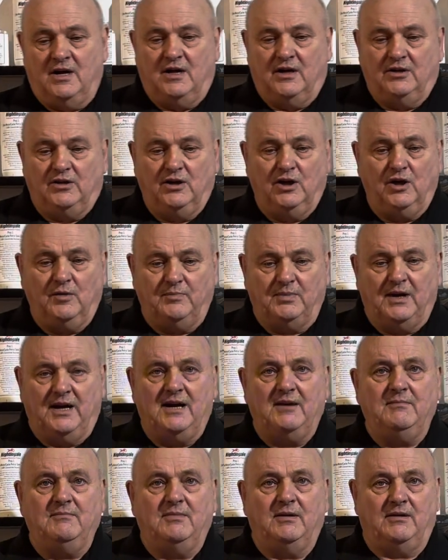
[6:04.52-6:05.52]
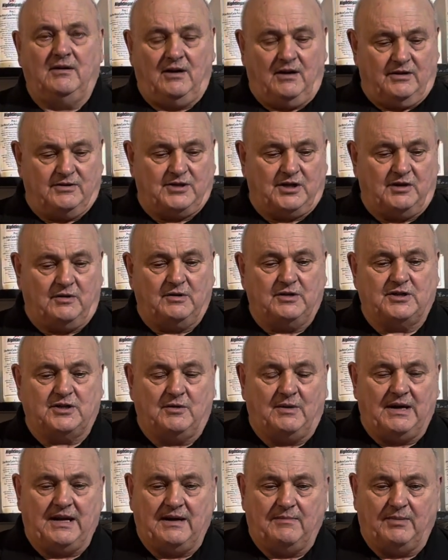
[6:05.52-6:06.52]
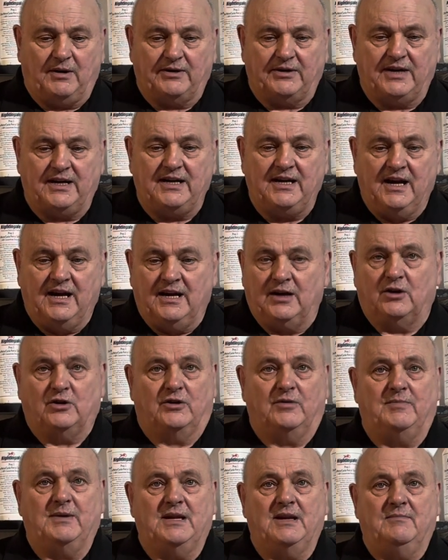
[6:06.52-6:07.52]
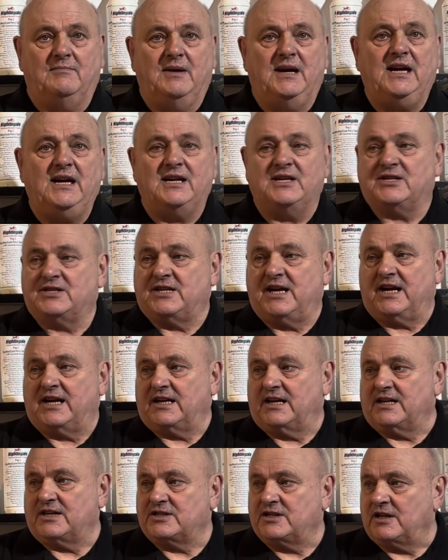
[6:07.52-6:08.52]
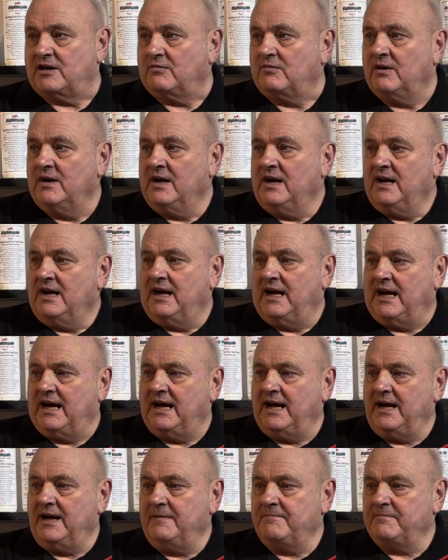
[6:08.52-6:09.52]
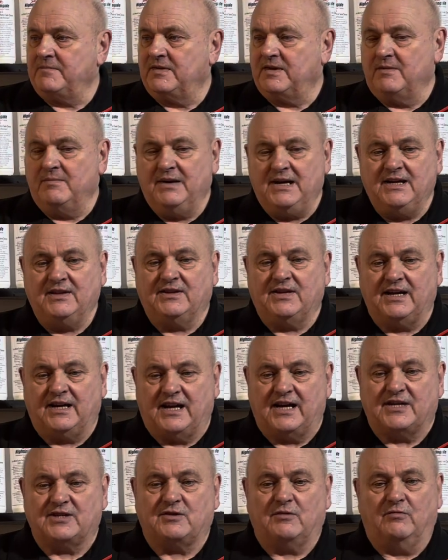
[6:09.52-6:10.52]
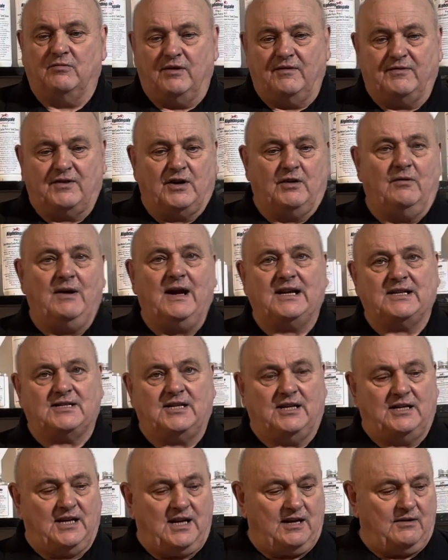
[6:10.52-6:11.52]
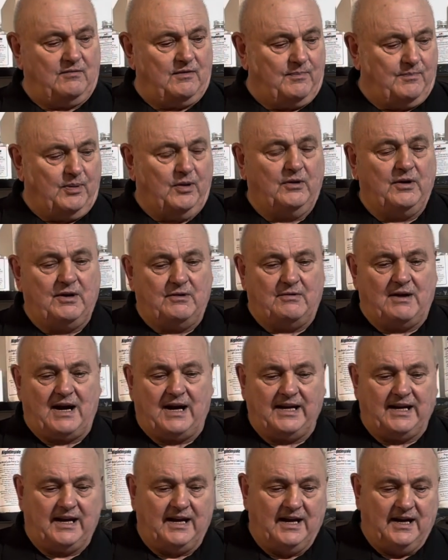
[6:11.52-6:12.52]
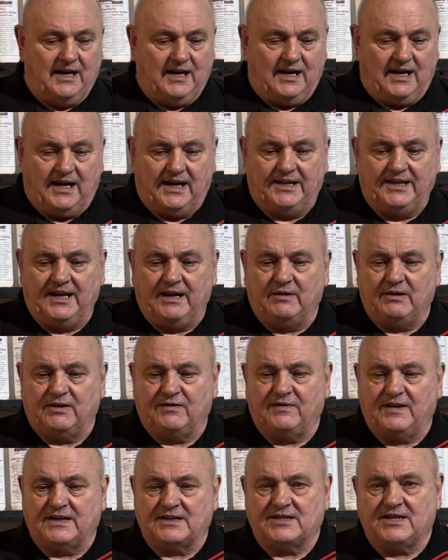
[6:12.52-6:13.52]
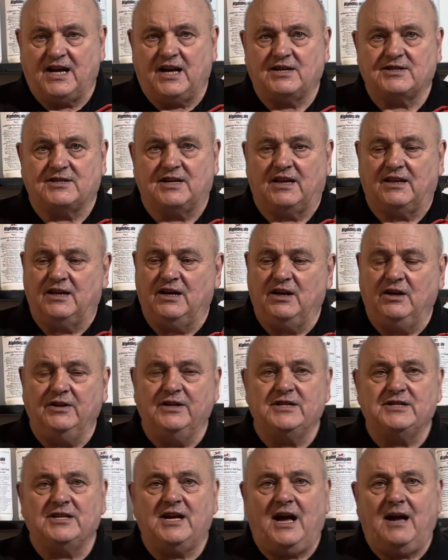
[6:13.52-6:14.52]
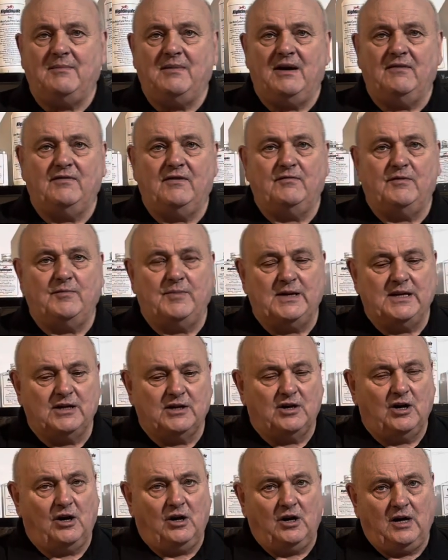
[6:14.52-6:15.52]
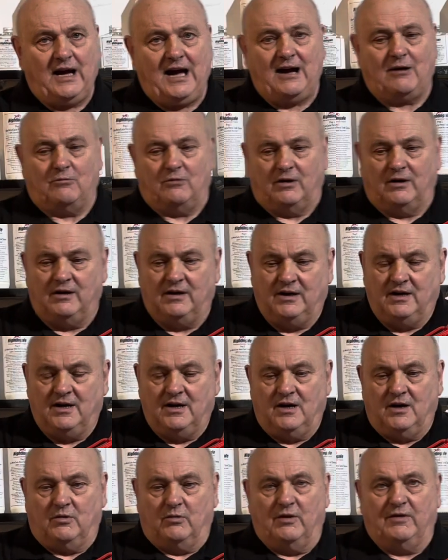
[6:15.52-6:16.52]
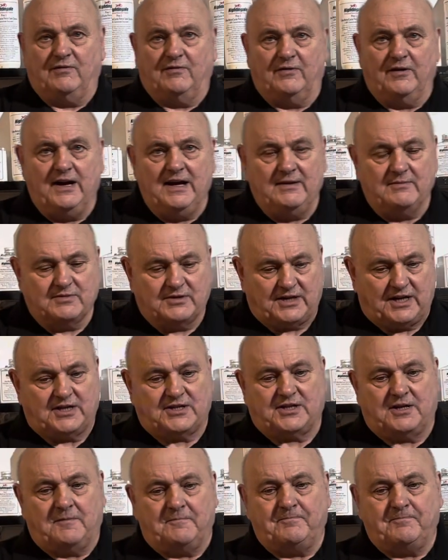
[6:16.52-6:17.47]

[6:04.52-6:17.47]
no blame to anybody. Could have been a mate's technique too. The main thing is we've corrected it, we've put it right, and now it's fantastic. The only time I've ever been caught out with frames is,